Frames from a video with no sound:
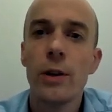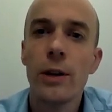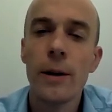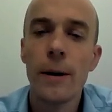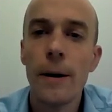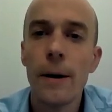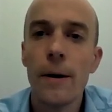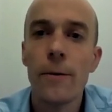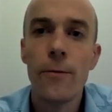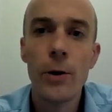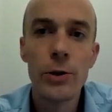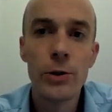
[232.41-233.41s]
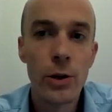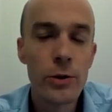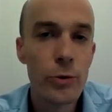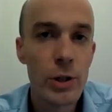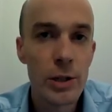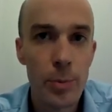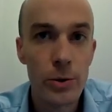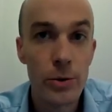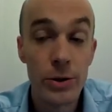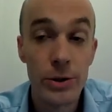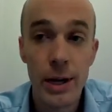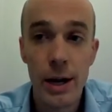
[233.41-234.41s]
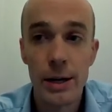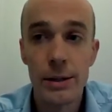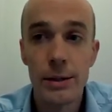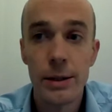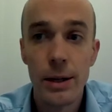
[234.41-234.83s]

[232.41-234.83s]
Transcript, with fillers: uh, four non-responders died